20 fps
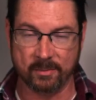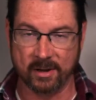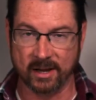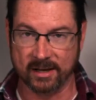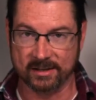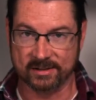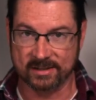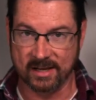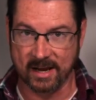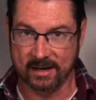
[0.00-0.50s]
my
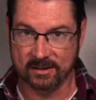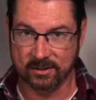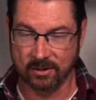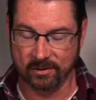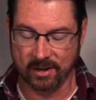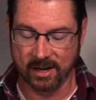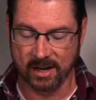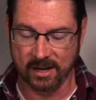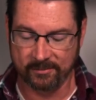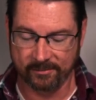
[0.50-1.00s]
X-Acto
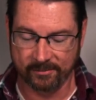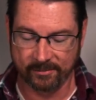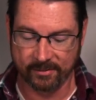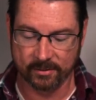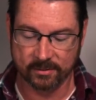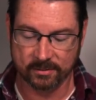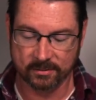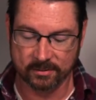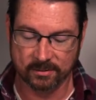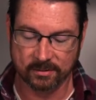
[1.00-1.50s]
knife,
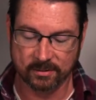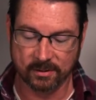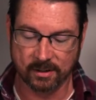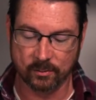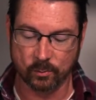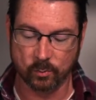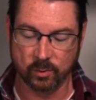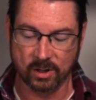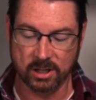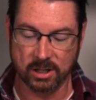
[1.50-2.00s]

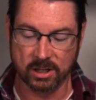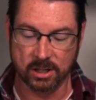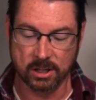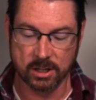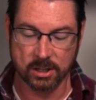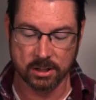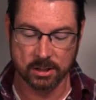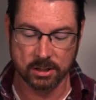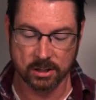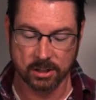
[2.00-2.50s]
and we
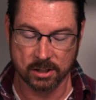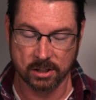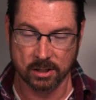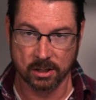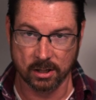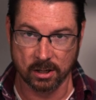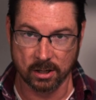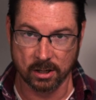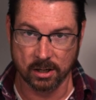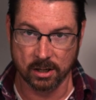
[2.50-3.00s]

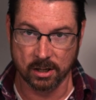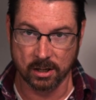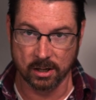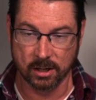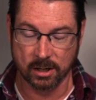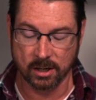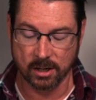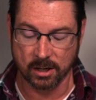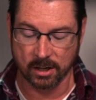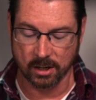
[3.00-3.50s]

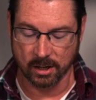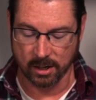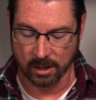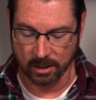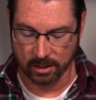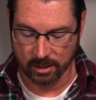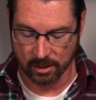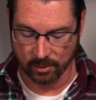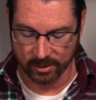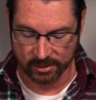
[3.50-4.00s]

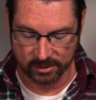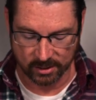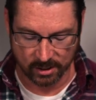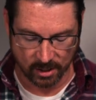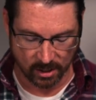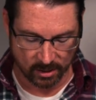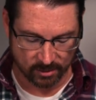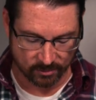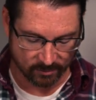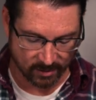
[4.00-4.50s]
are going to
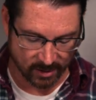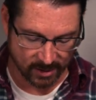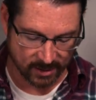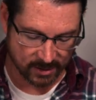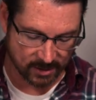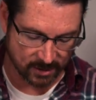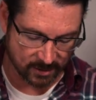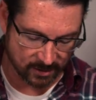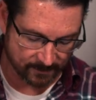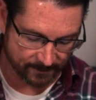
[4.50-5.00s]
cut right
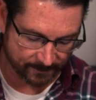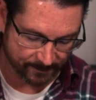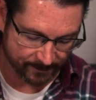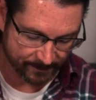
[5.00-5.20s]
in.